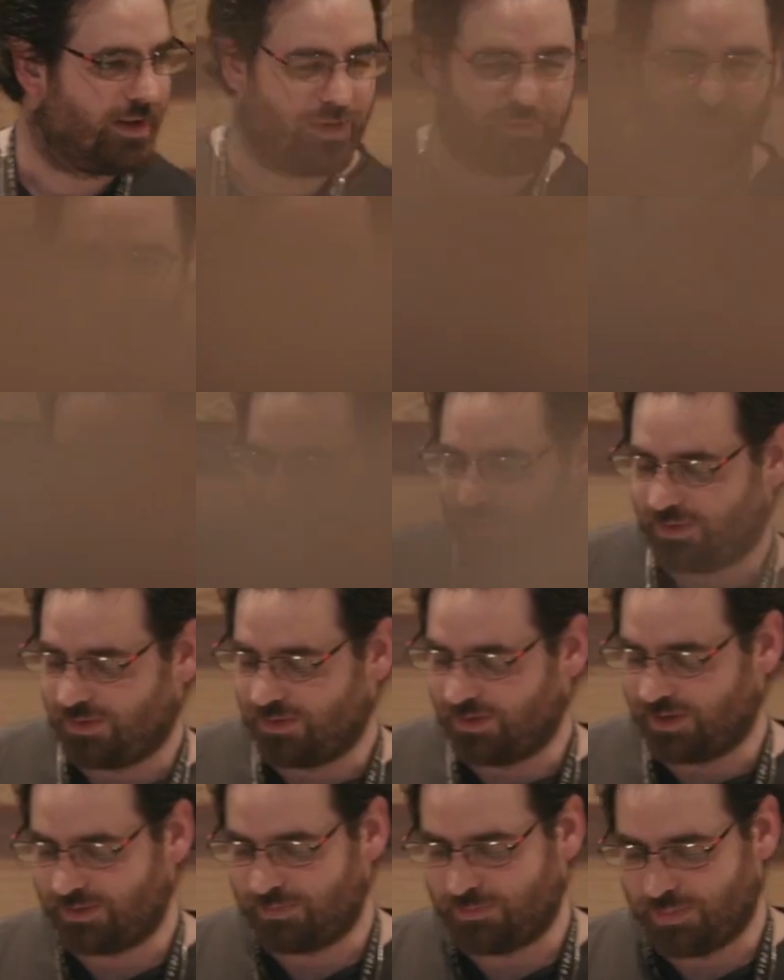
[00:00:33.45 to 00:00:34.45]
hopefully I will
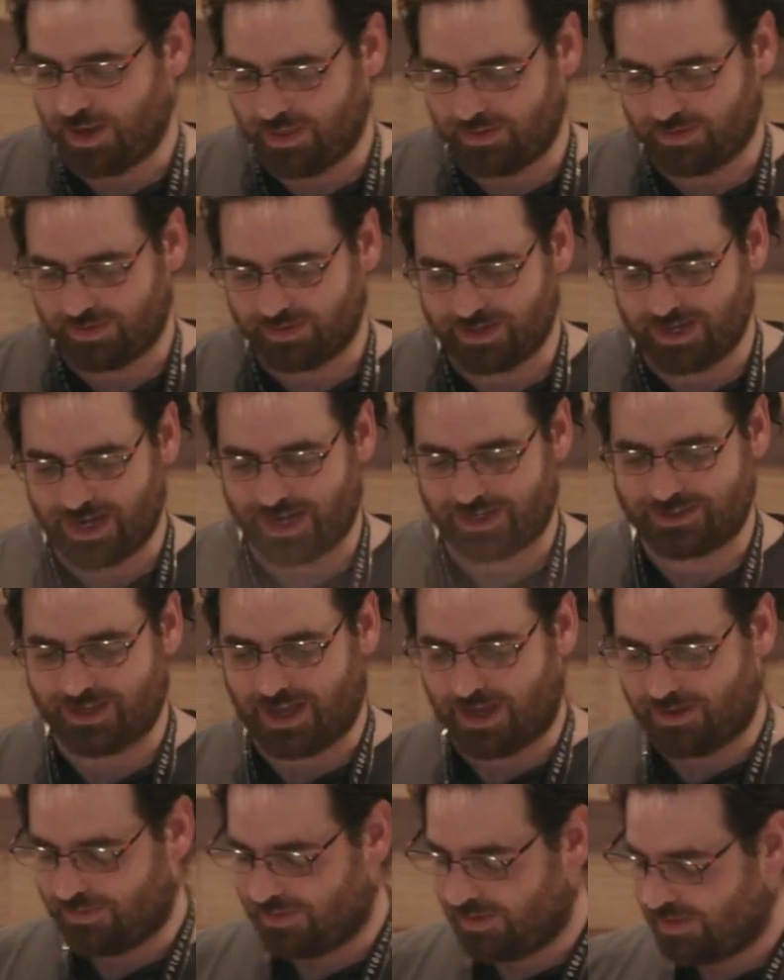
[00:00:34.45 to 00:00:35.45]
do it better the next
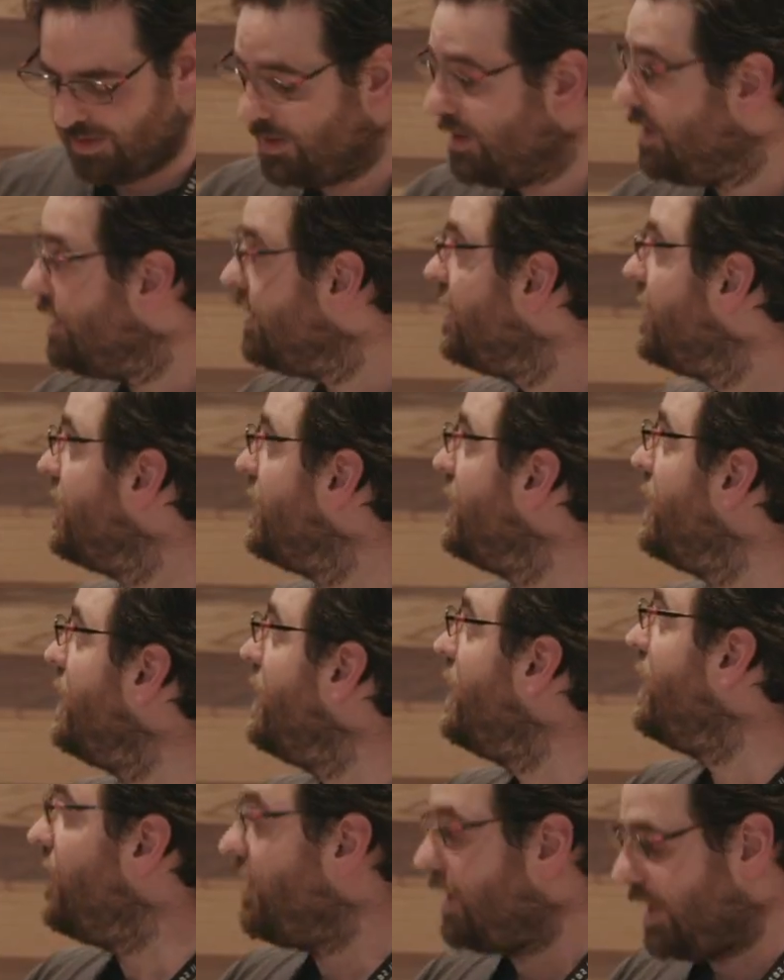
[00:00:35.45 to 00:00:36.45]
time.
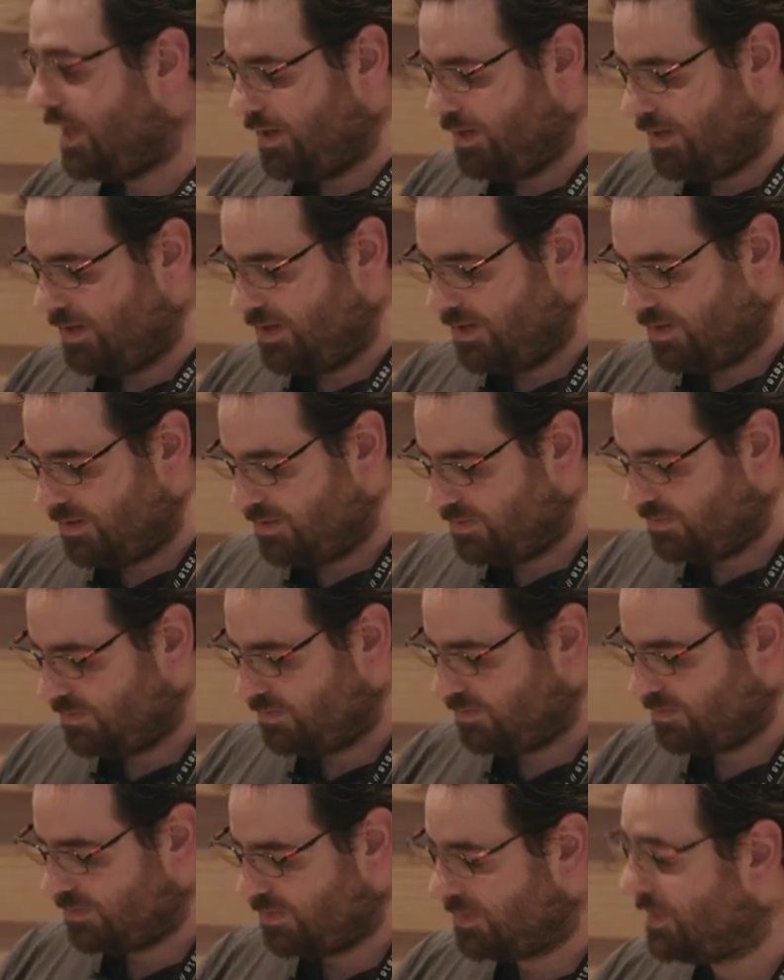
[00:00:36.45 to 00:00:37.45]
Okay.
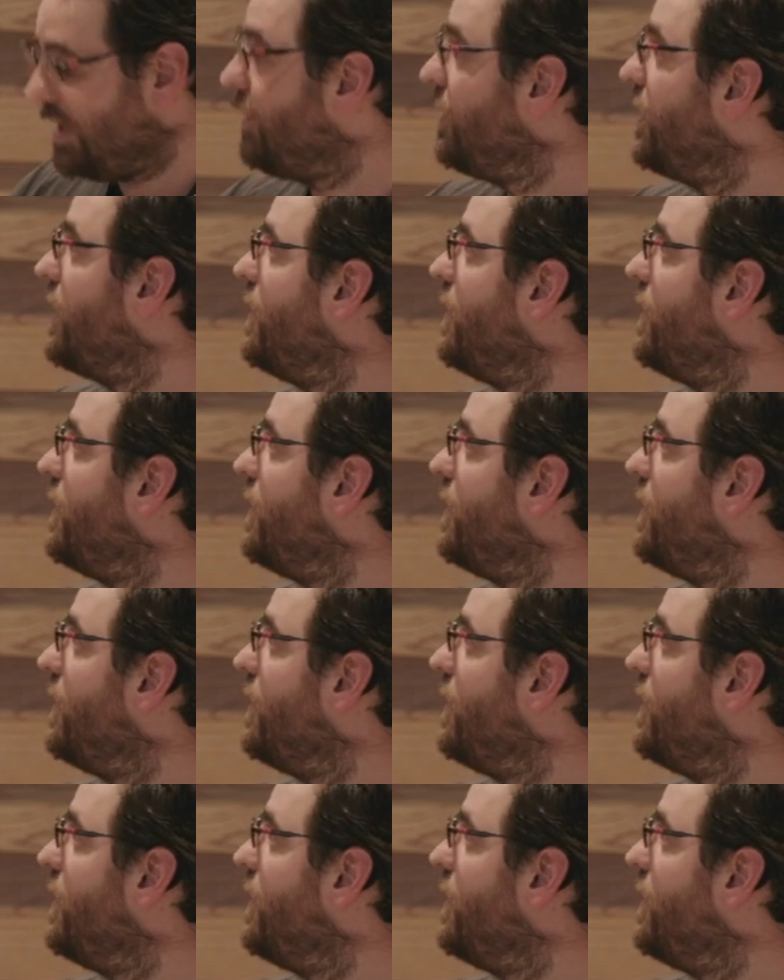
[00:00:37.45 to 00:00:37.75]
There